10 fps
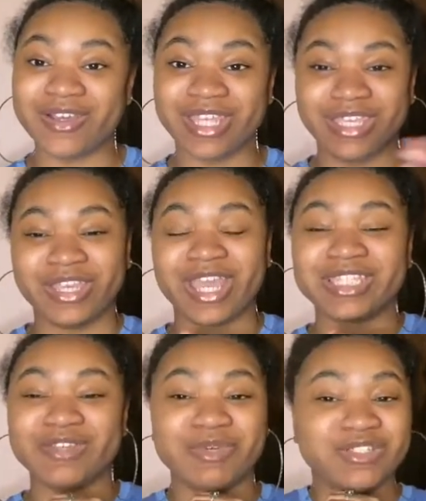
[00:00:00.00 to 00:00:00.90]
Thank you guys
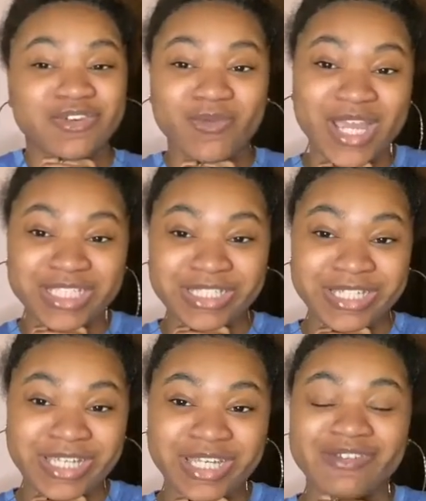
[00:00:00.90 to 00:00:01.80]
so much for
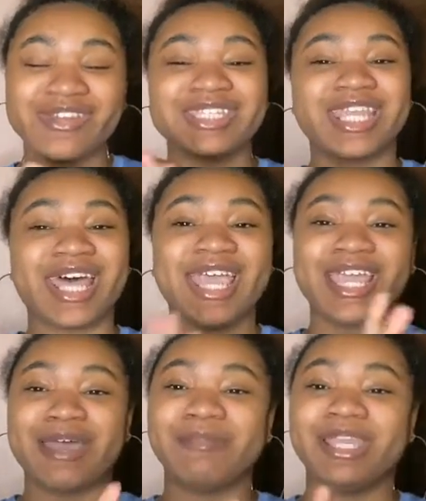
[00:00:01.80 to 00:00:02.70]
watching. Don't forget to like,
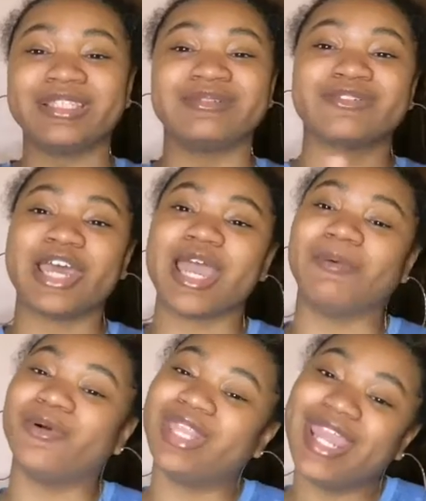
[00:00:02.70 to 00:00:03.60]
comment, and subscribe,
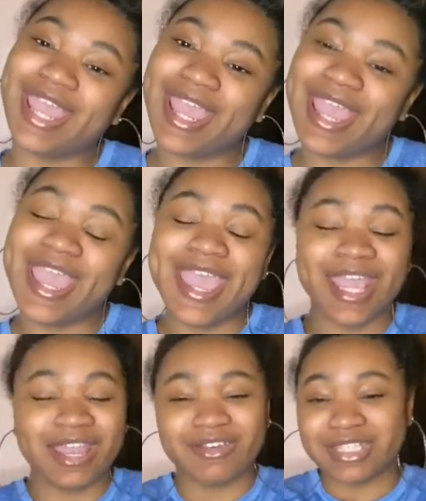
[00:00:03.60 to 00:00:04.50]
all of that.
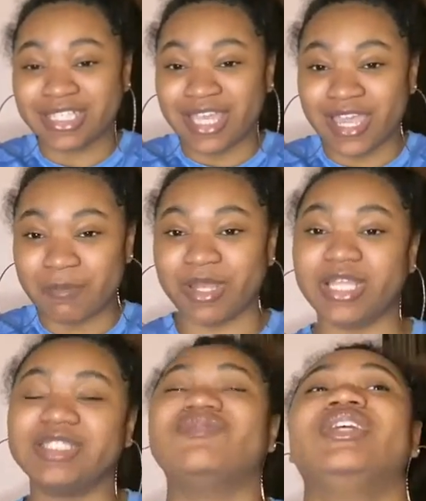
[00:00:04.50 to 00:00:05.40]
And I will see y'all in my
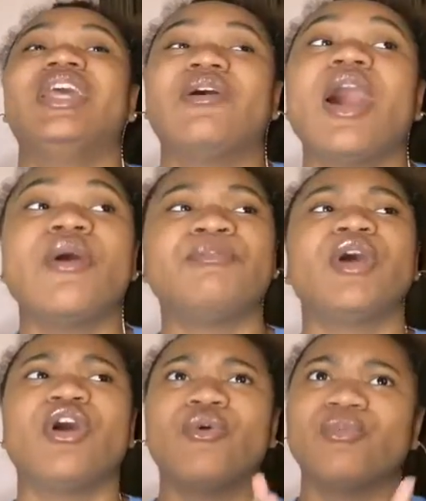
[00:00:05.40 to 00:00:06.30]
next video. Um,
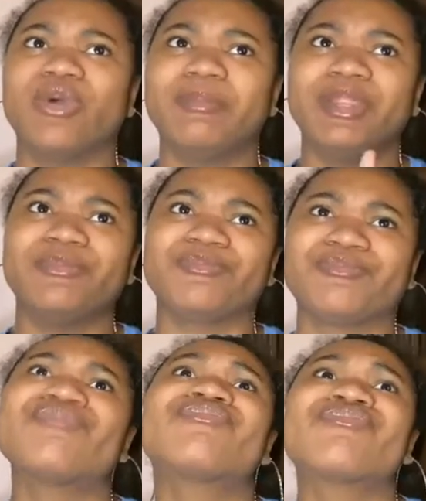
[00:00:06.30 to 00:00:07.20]
oh, wait a minute.
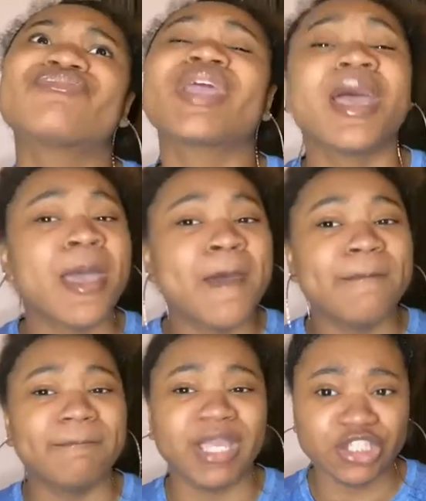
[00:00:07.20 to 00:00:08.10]

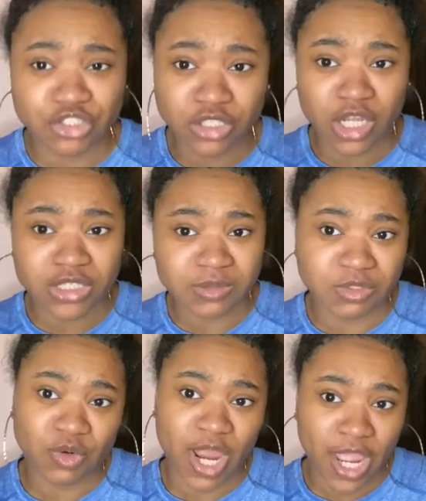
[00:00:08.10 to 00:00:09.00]
Make sure y'all
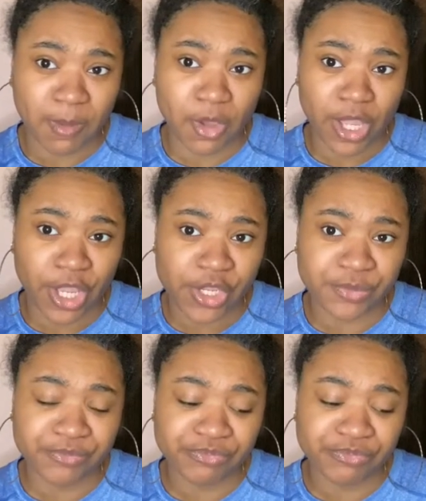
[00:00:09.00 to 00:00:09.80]
subscribe, okay?